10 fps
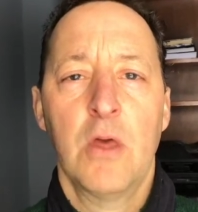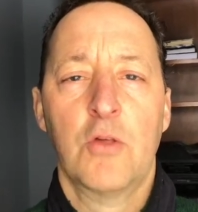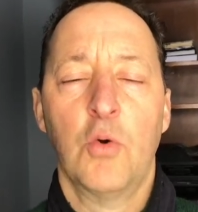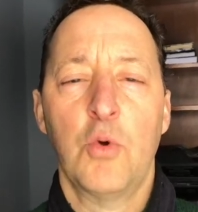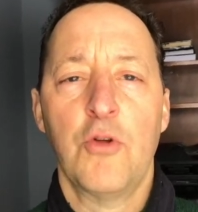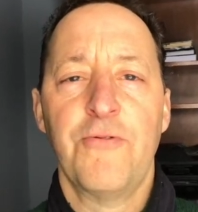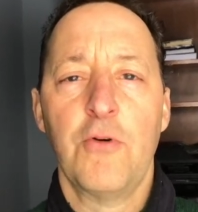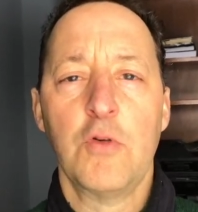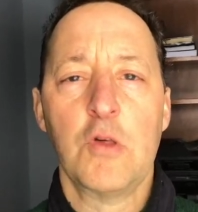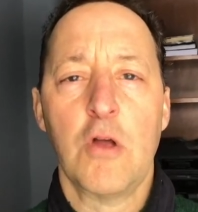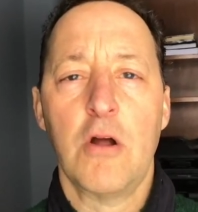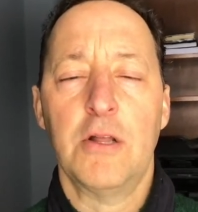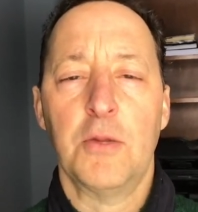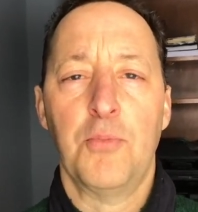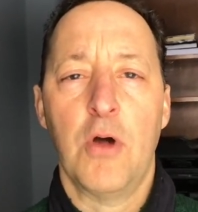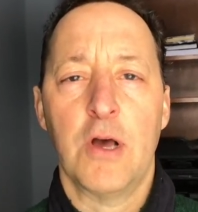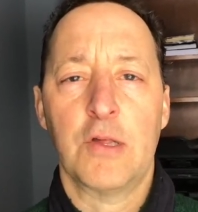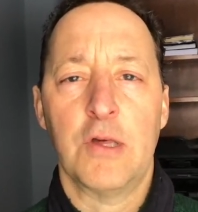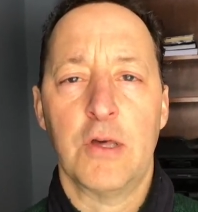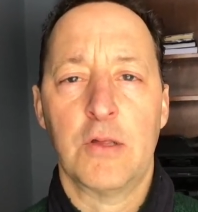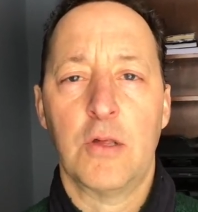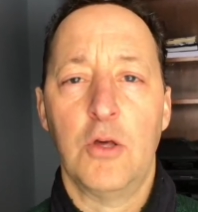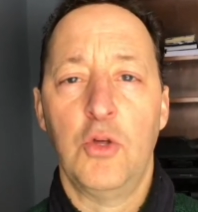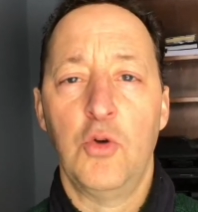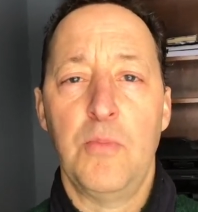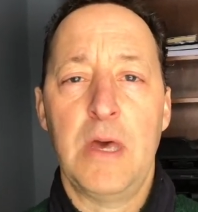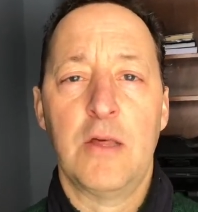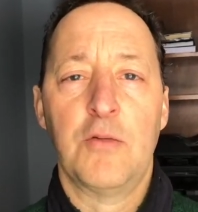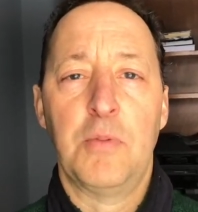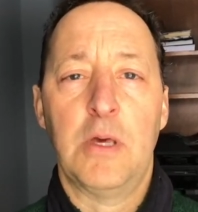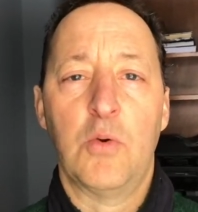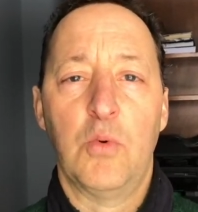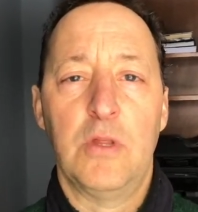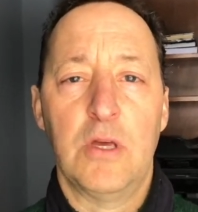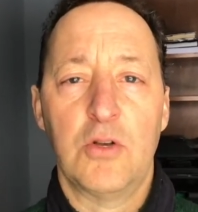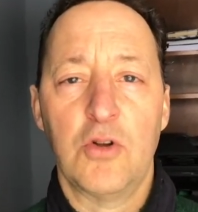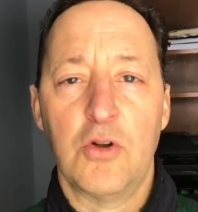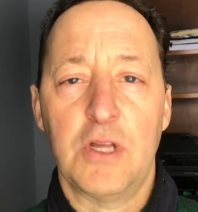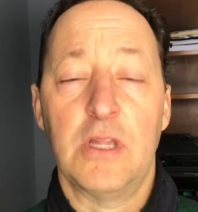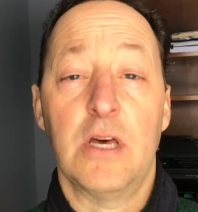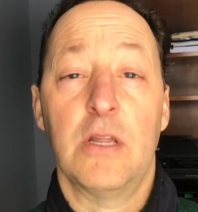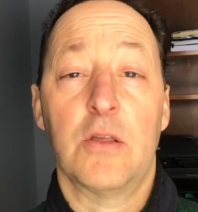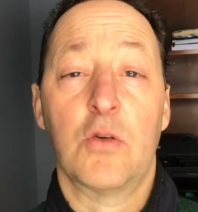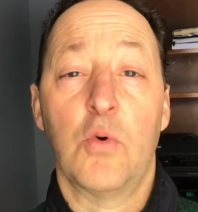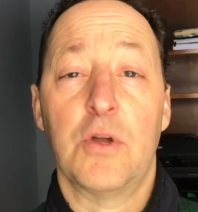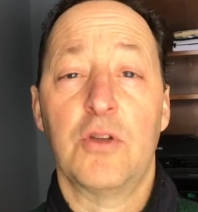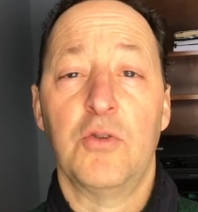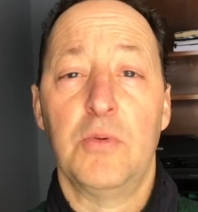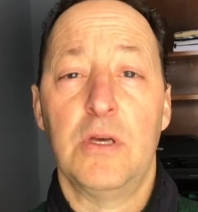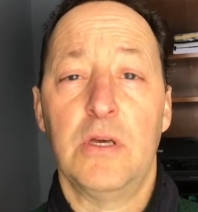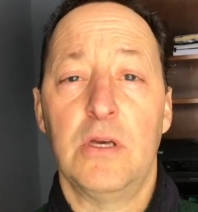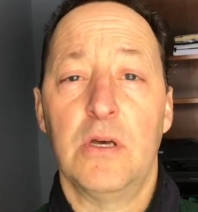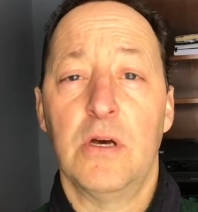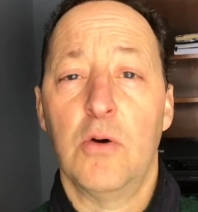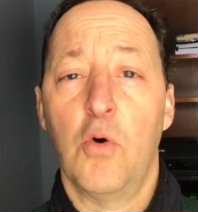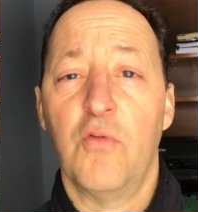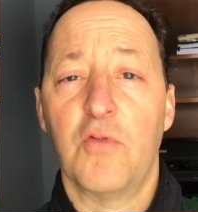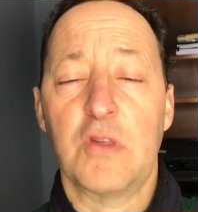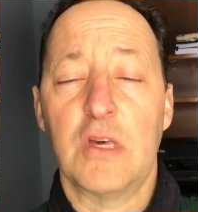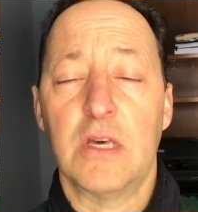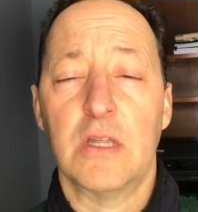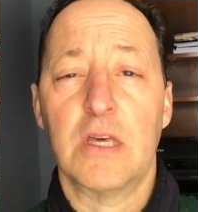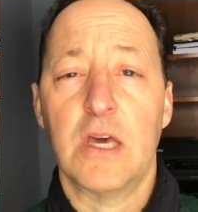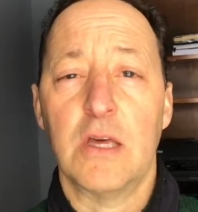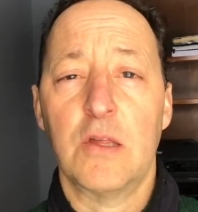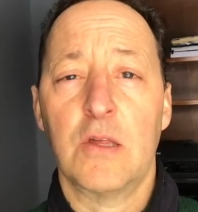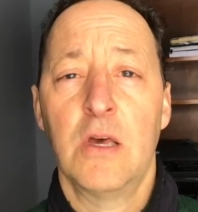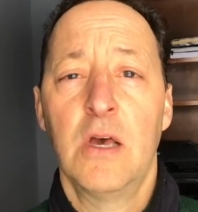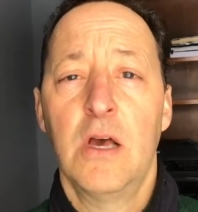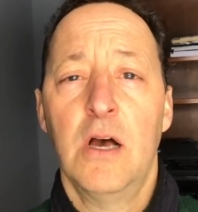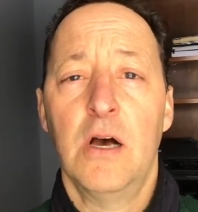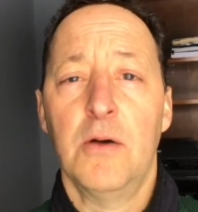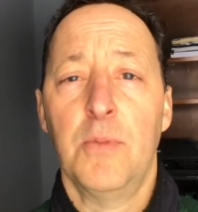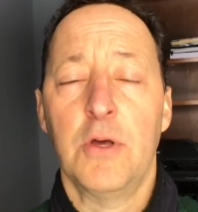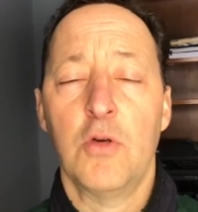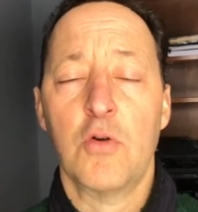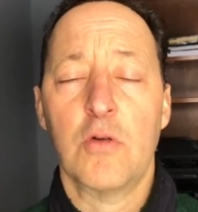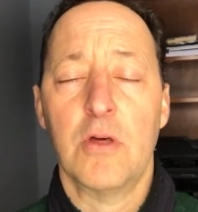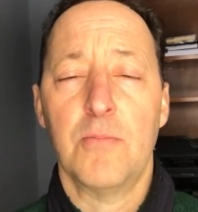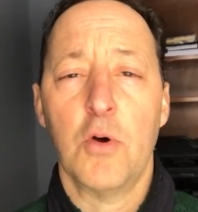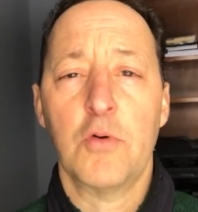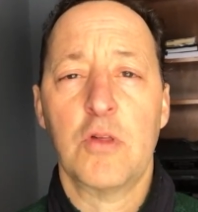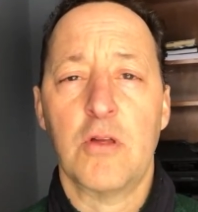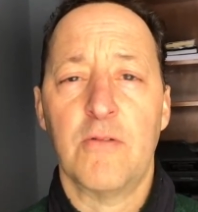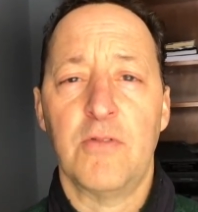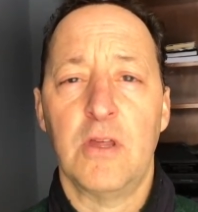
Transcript: So when you're first starting the process, you may speak with the attorney that is going to be uh, overseeing the case, uh, but usually most of